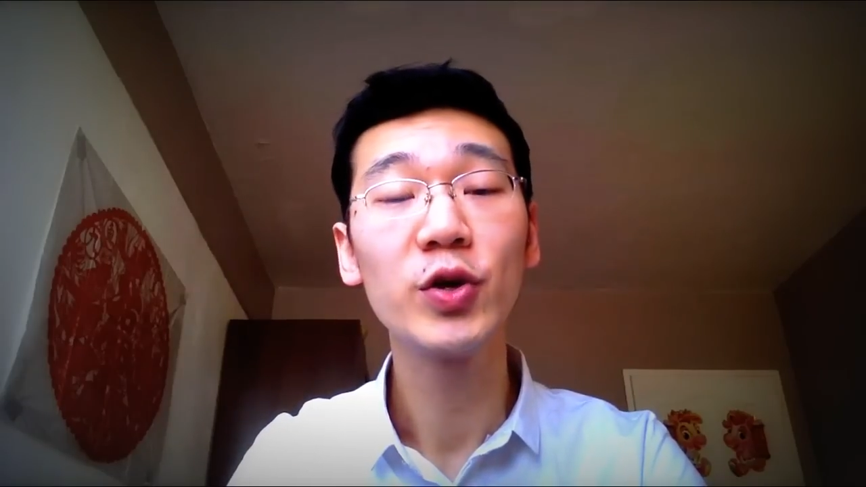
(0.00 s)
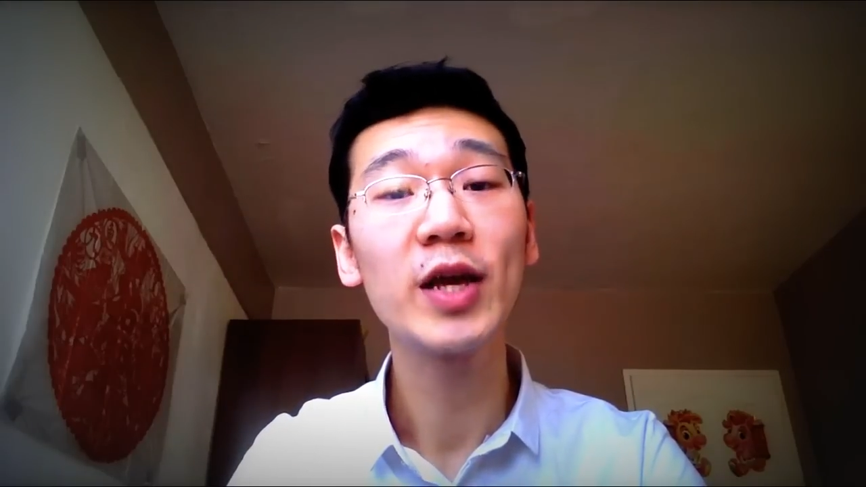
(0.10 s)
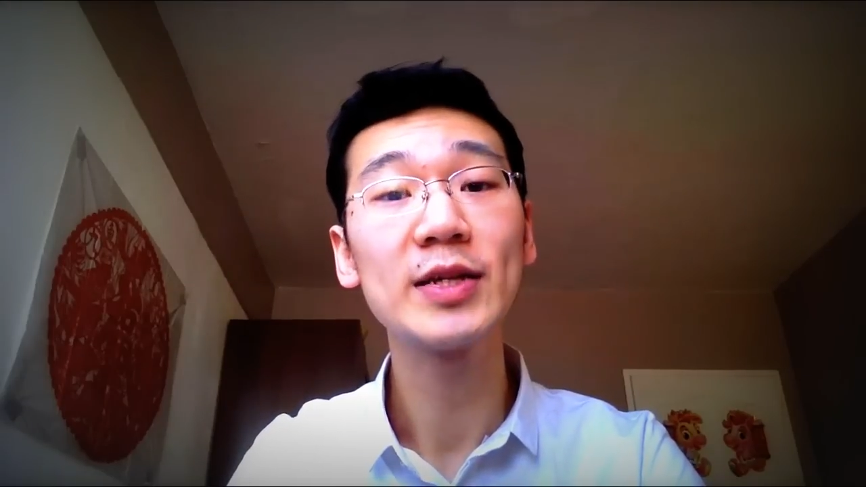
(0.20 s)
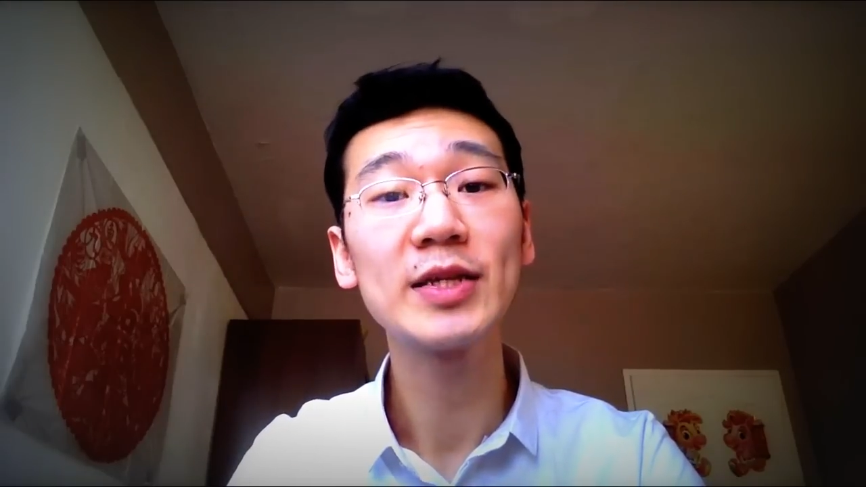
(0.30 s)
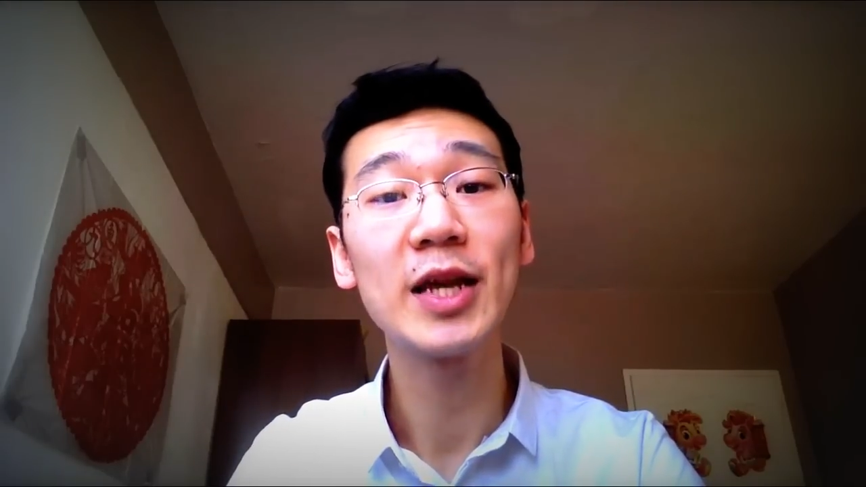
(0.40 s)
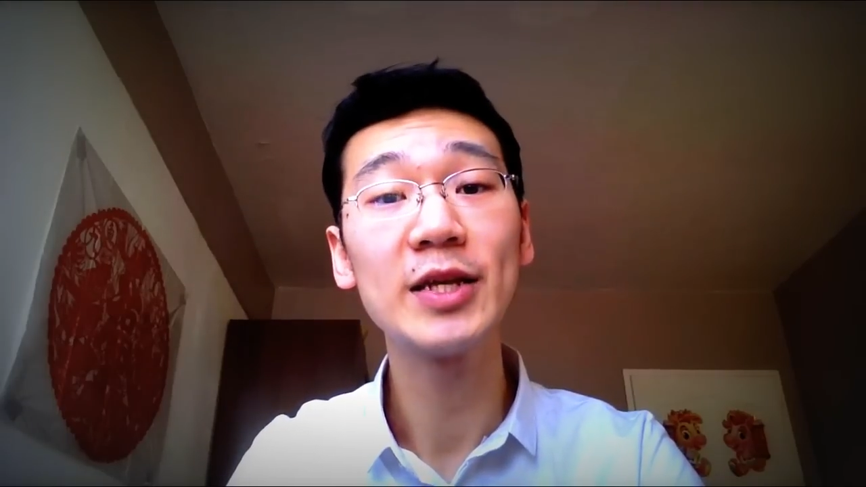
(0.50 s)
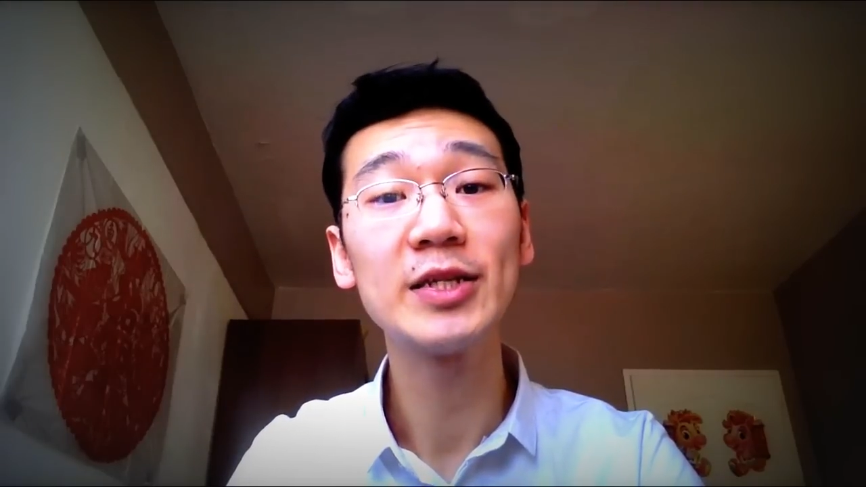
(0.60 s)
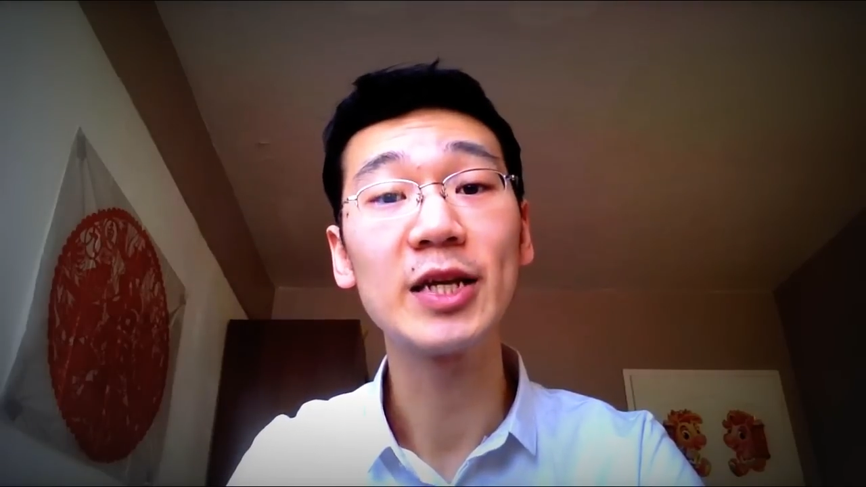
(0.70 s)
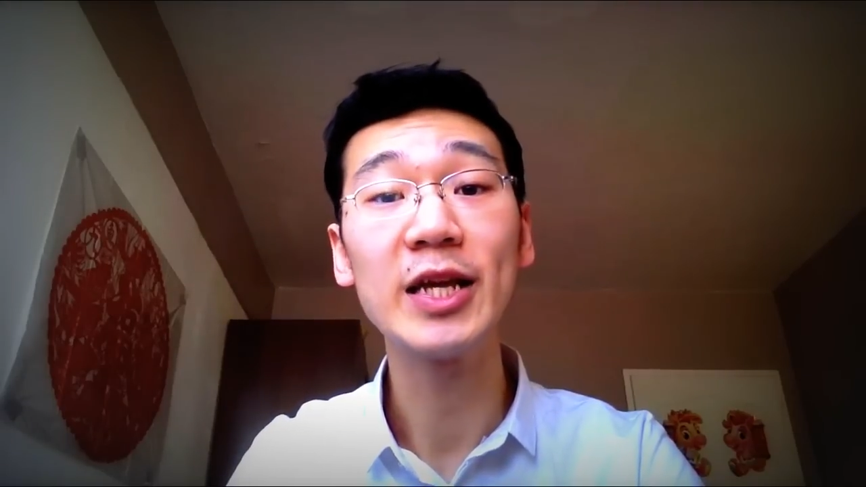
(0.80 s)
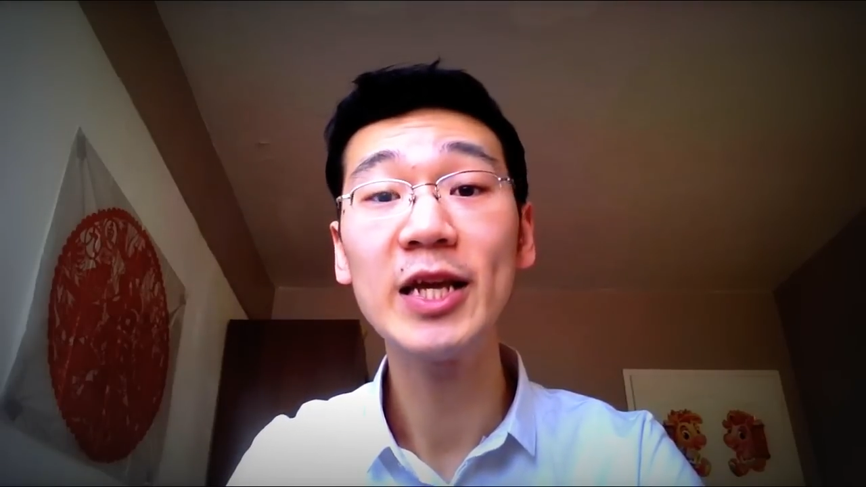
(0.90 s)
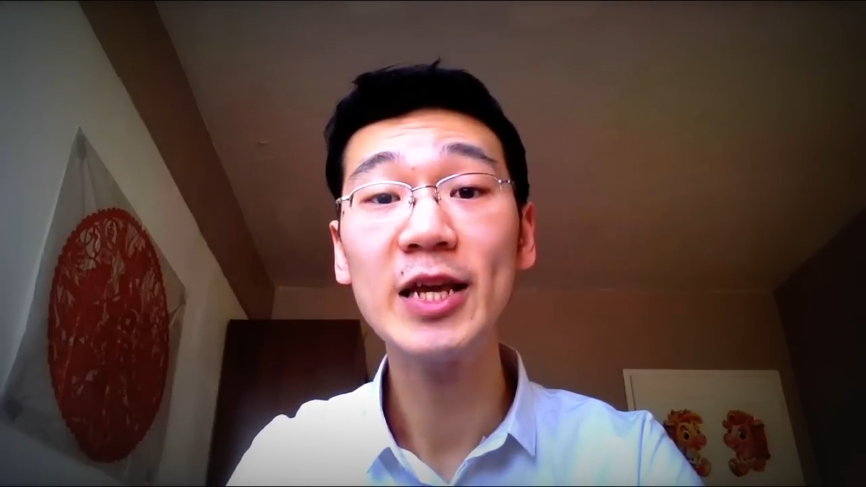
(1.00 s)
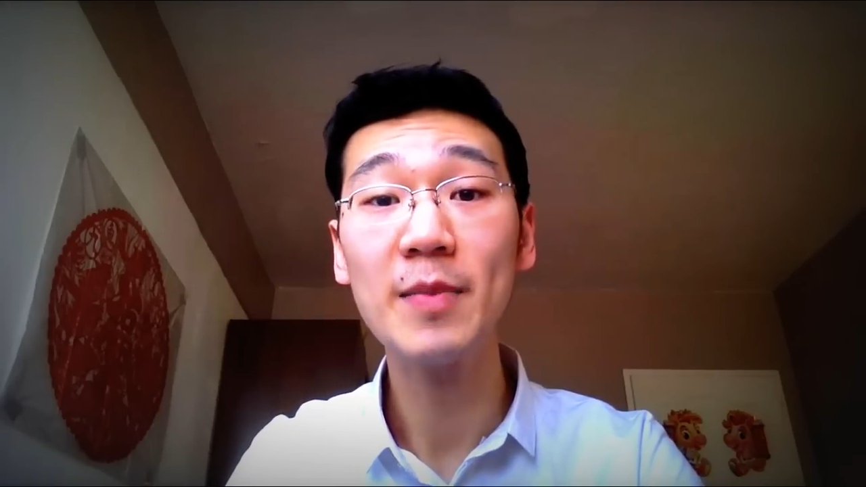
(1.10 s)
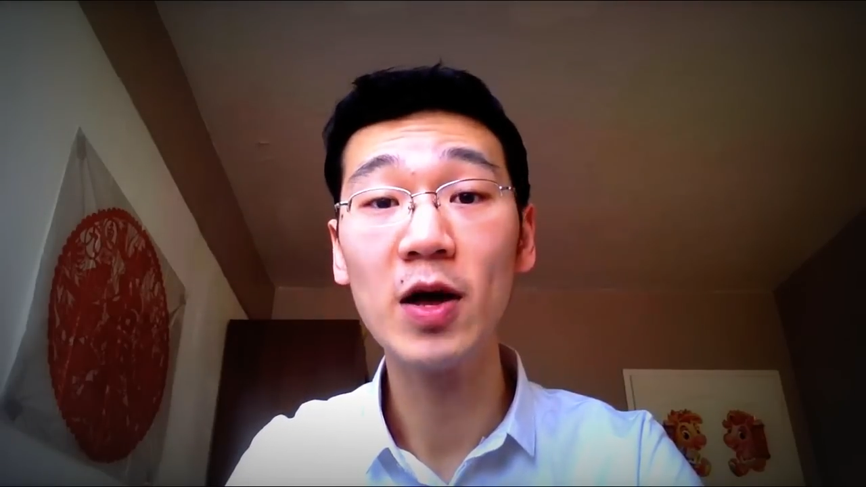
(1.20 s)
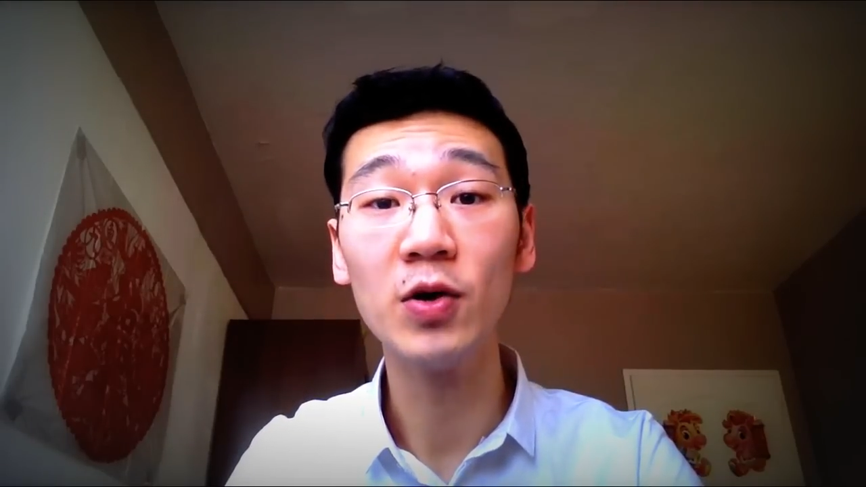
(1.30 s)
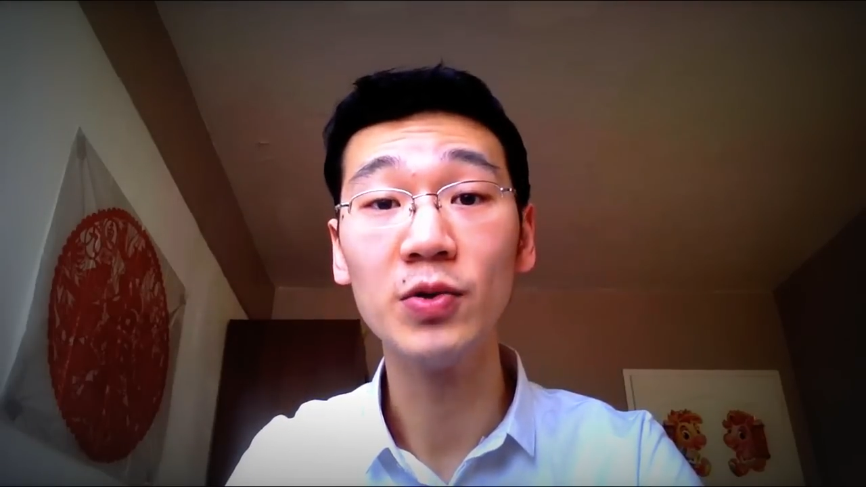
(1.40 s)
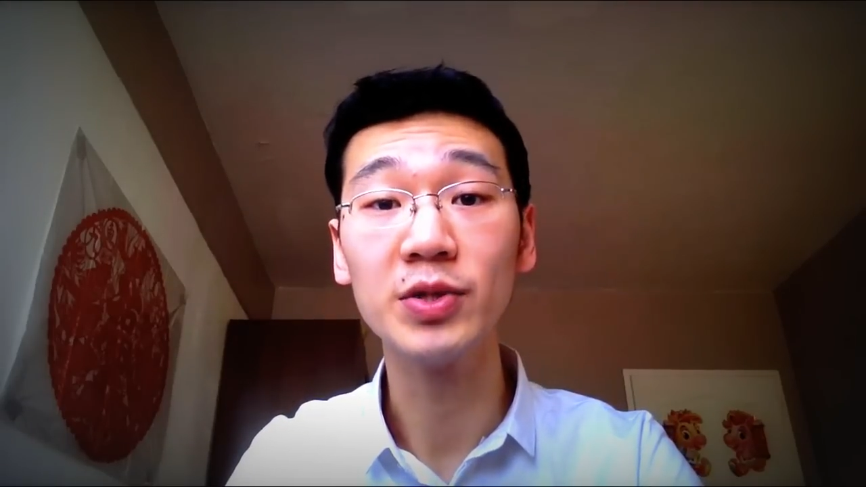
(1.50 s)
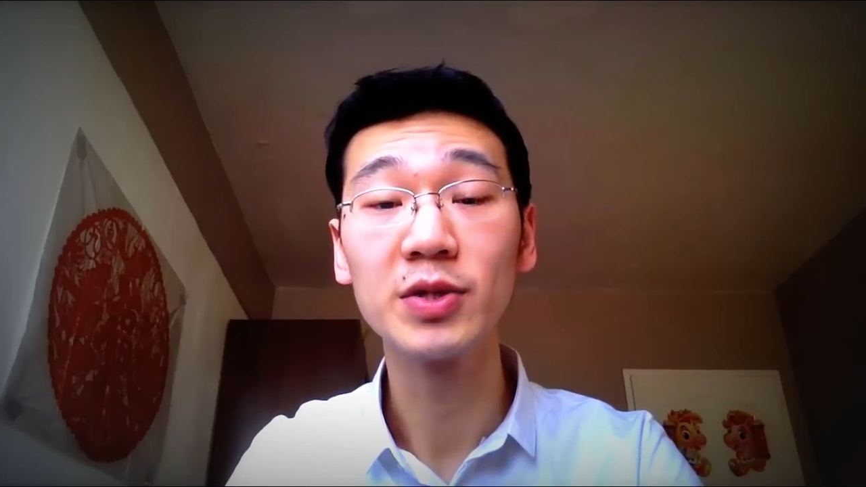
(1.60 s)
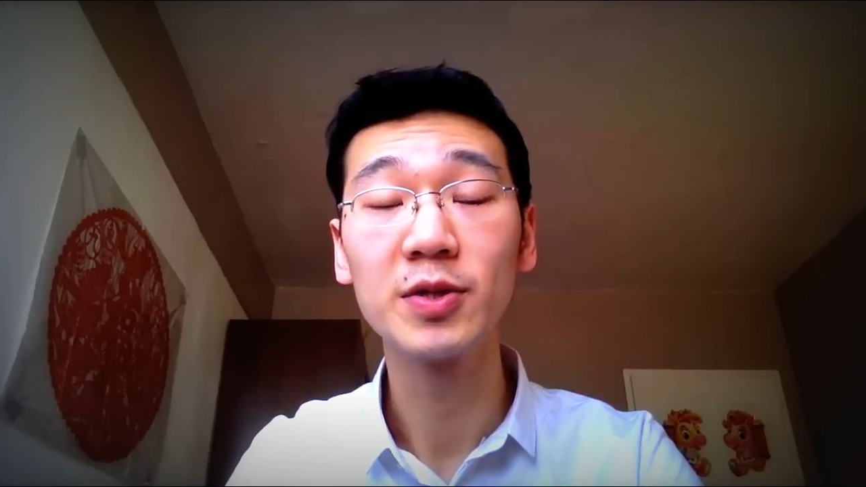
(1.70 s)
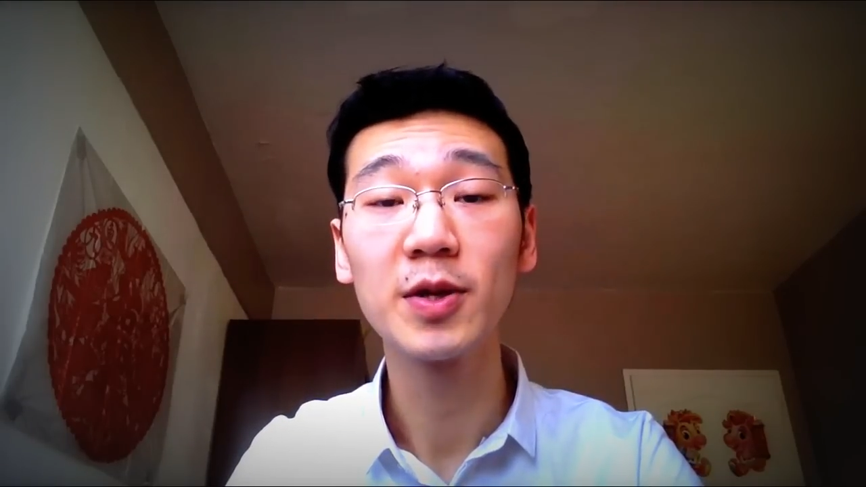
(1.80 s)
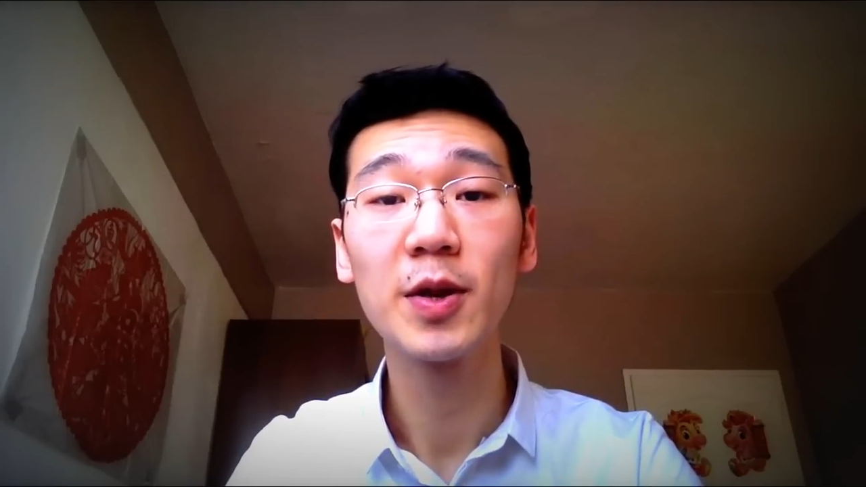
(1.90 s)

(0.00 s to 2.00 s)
can send emails